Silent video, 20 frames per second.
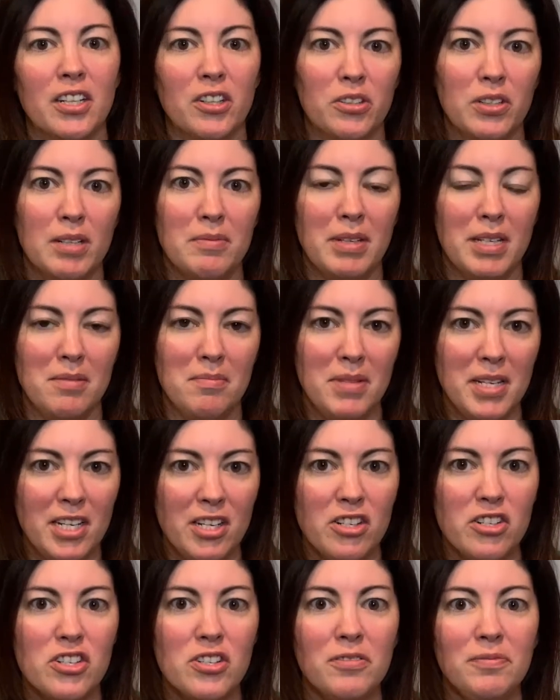Caribbean
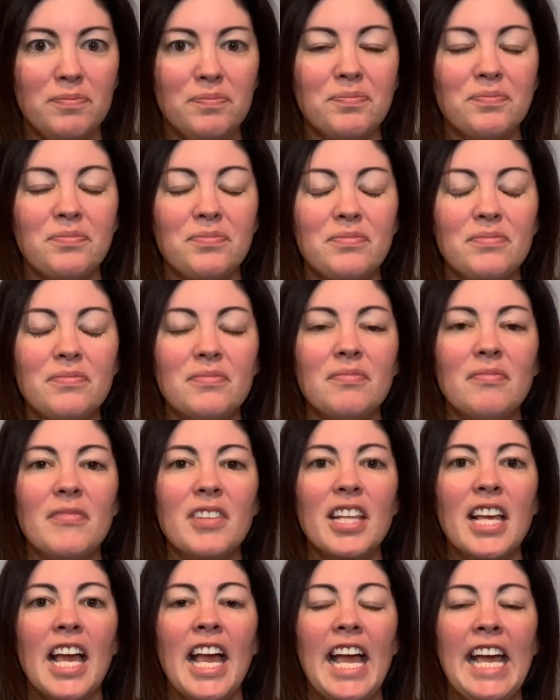Beach,
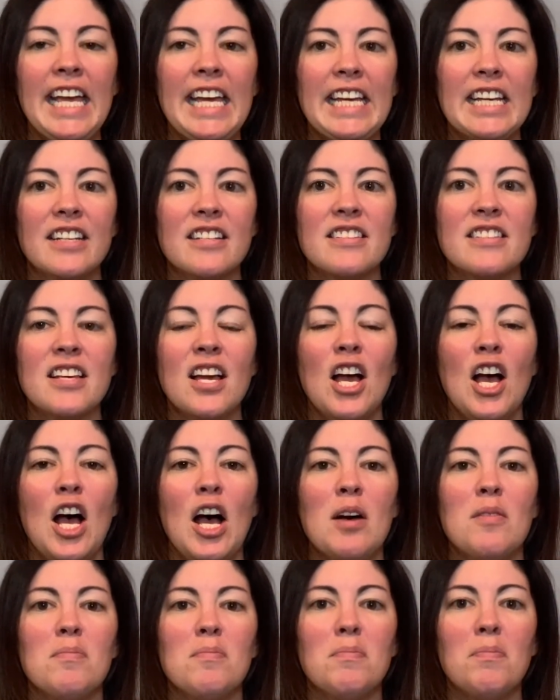and
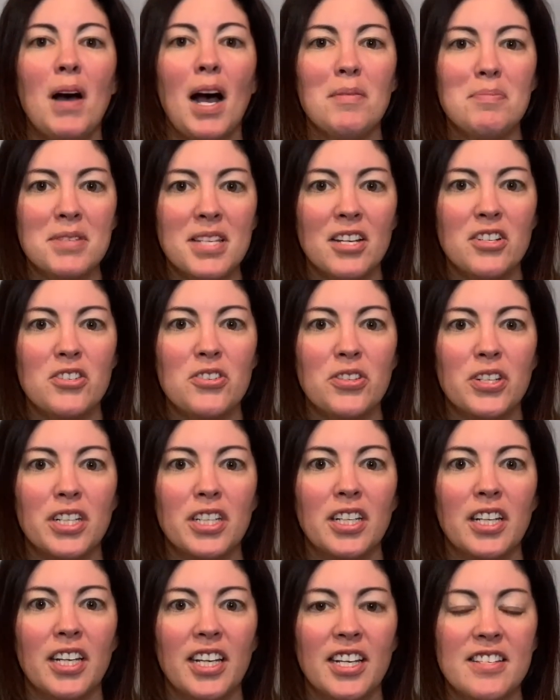Pop
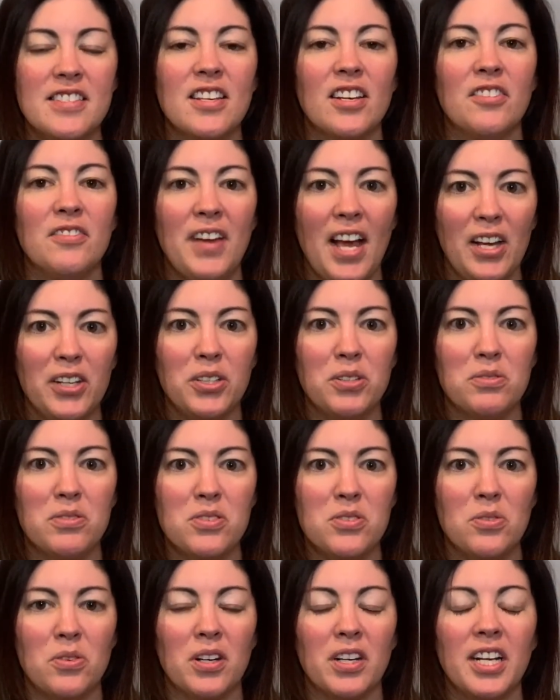Century is a value
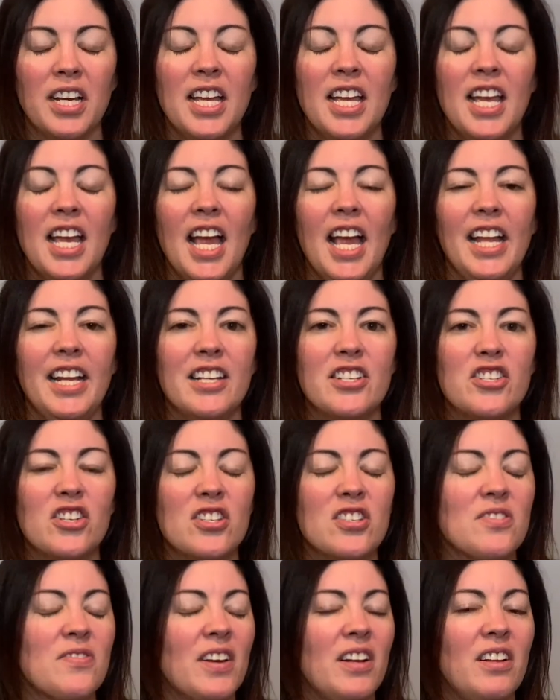resort, and it
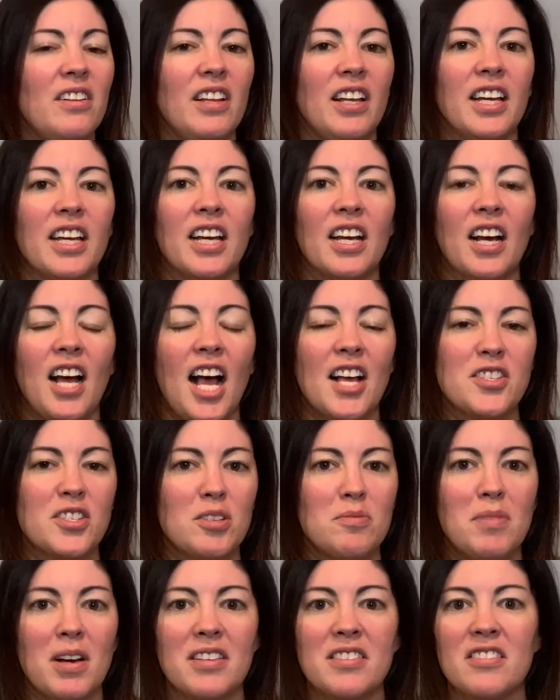just felt like hustle
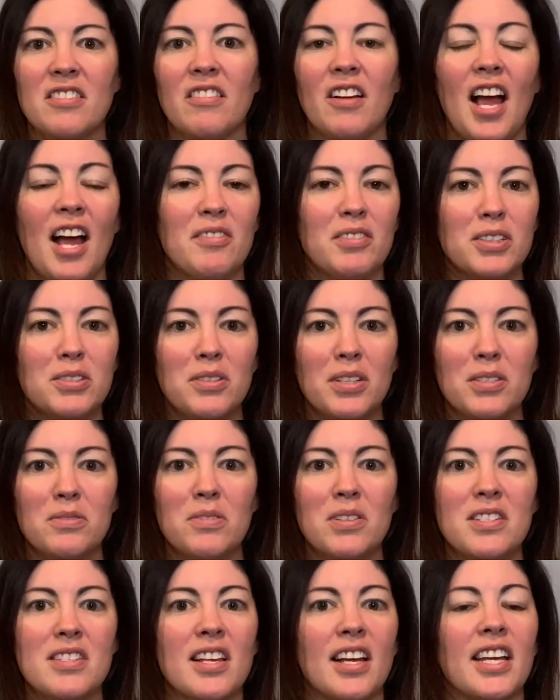bustle. Everyone
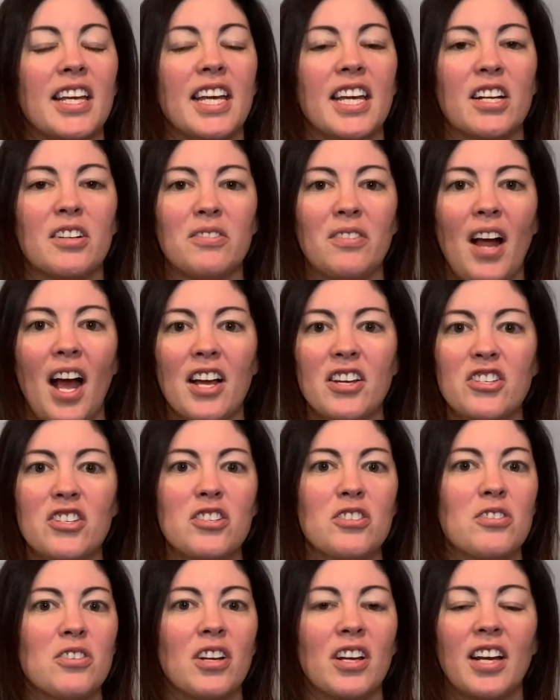was like in a
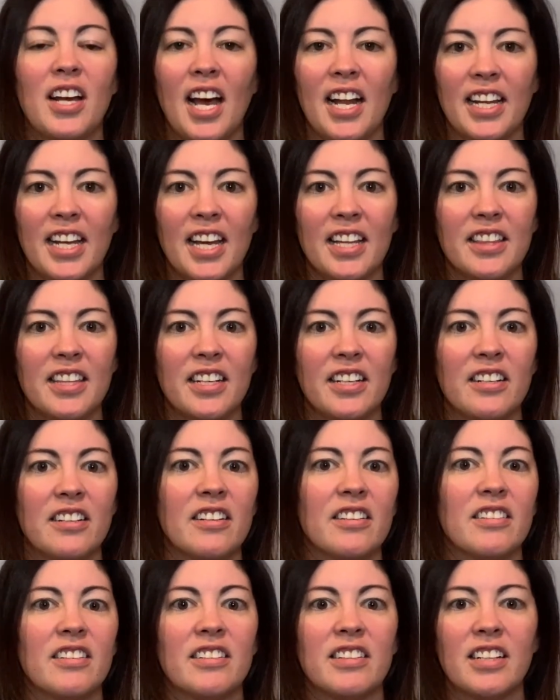rush, got to get
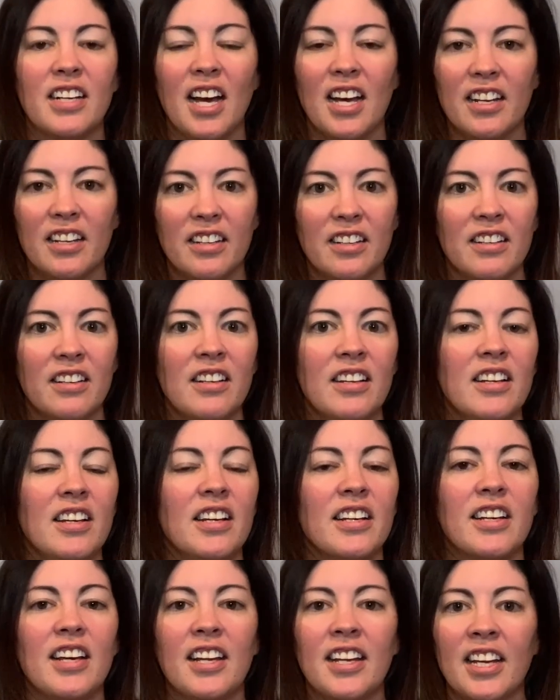there, gotta
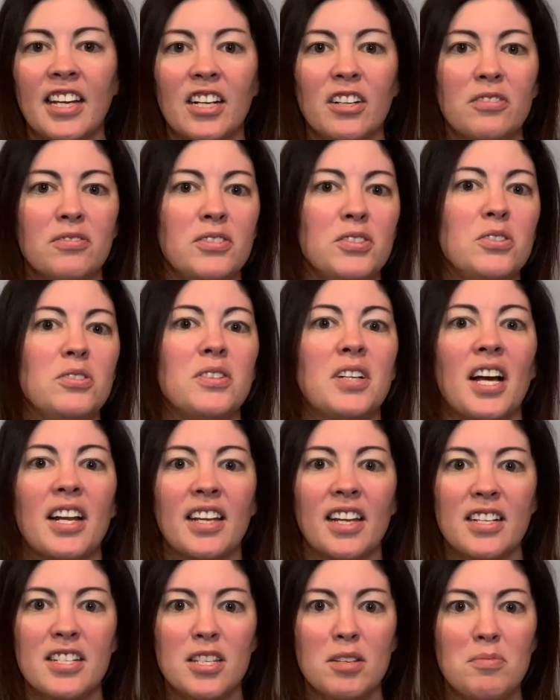get our food, gotta
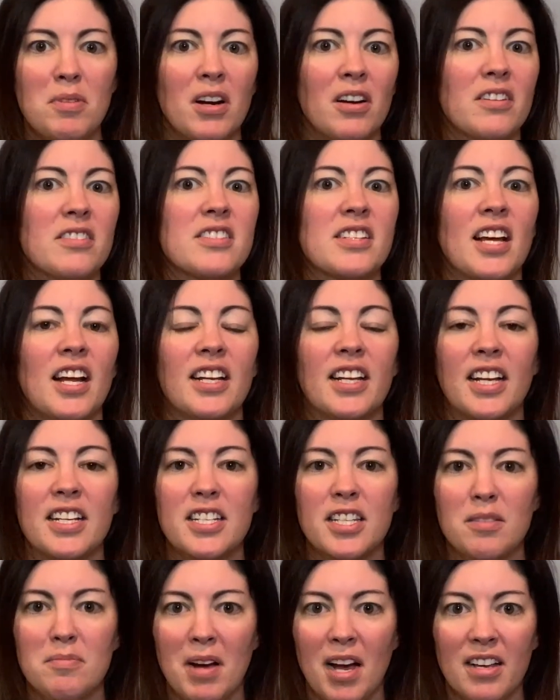get to the parks, gotta get to
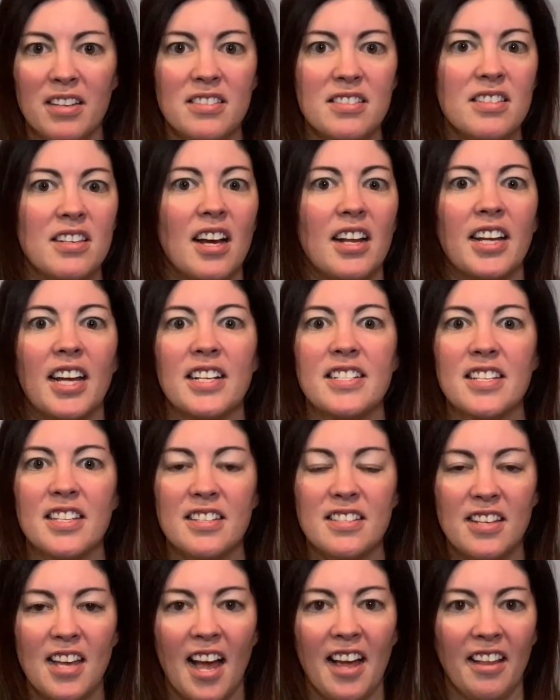the bus, gotta get to the
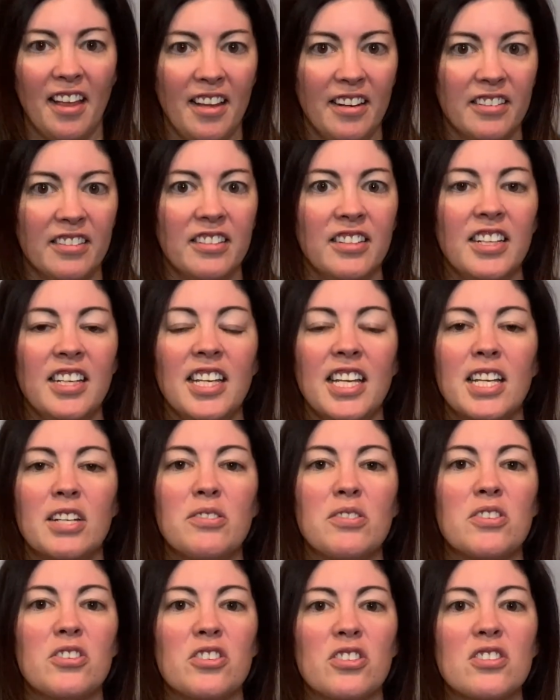Skyliner. It
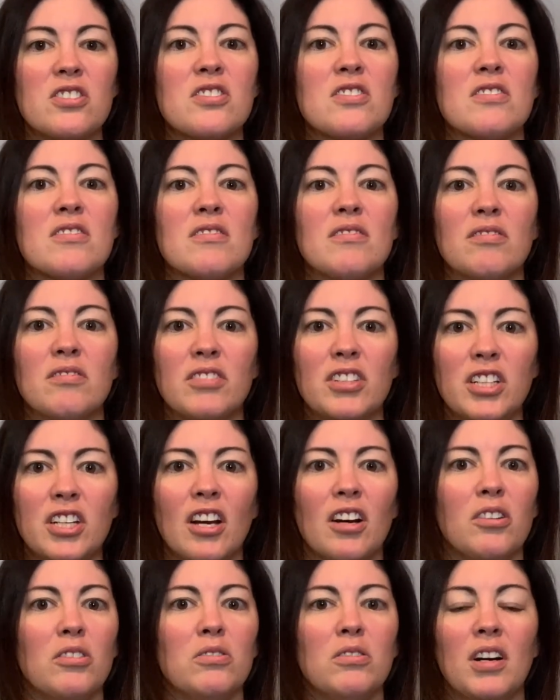was just,
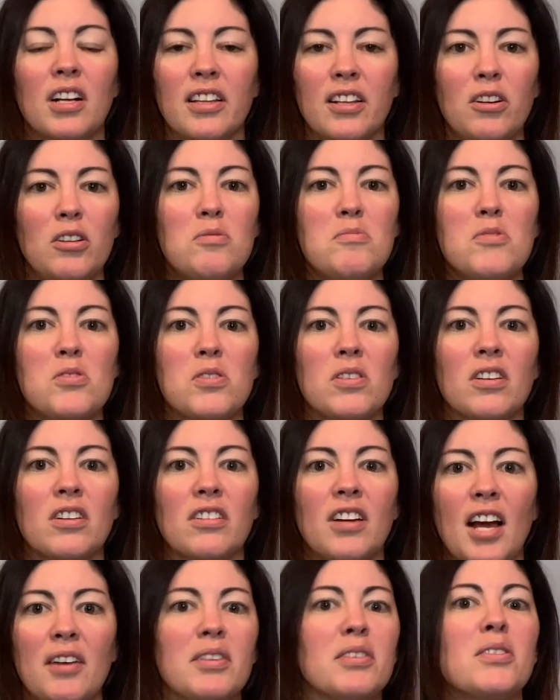a little more,
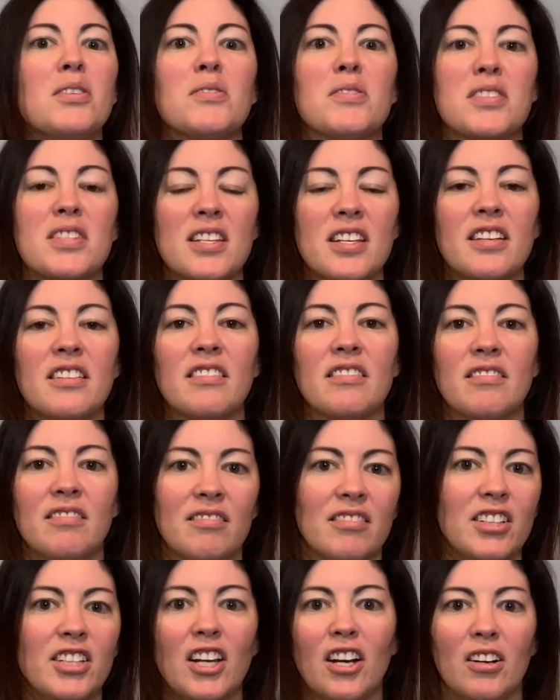everyone was in,
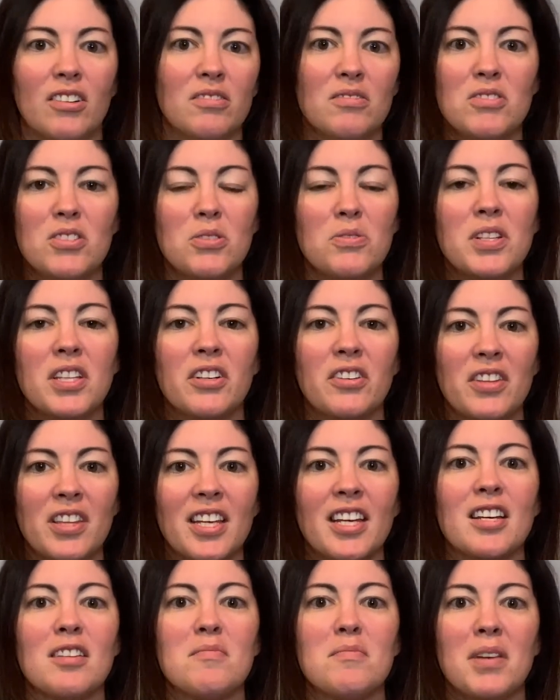doing their
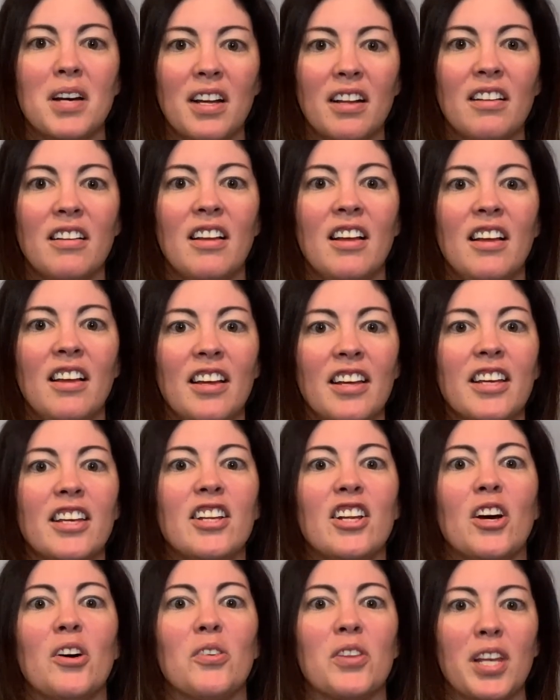thing, but,
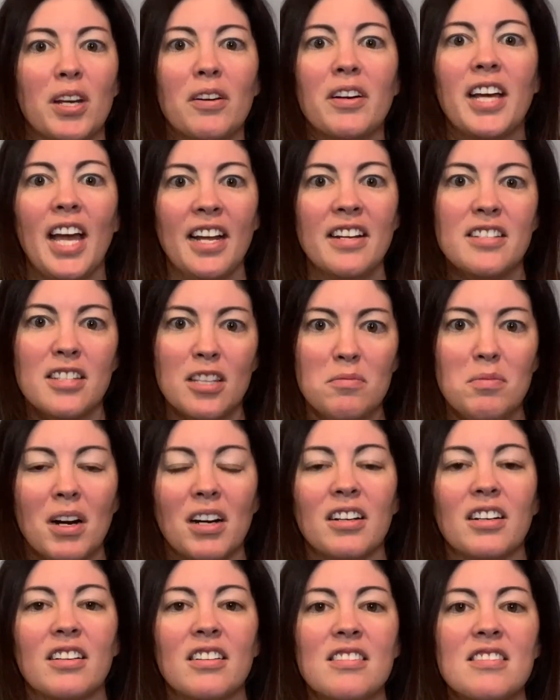they were getting to the
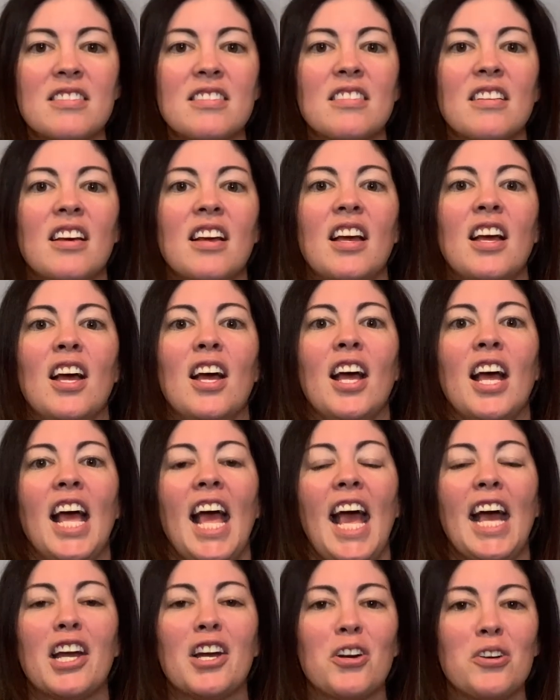parks.
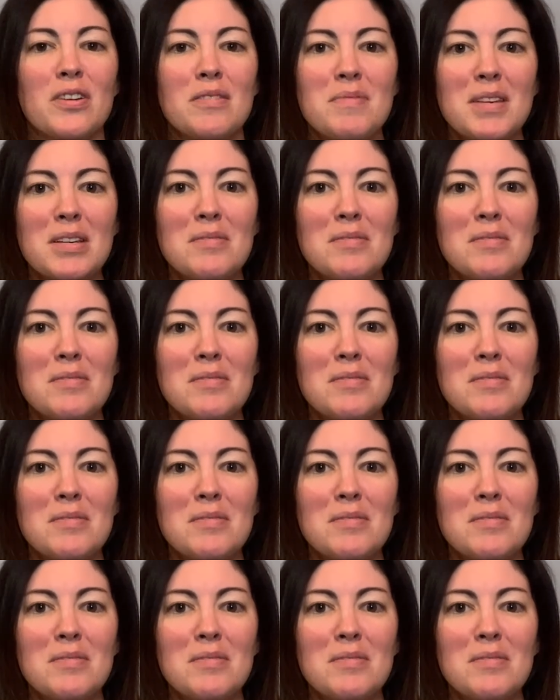At Caribbean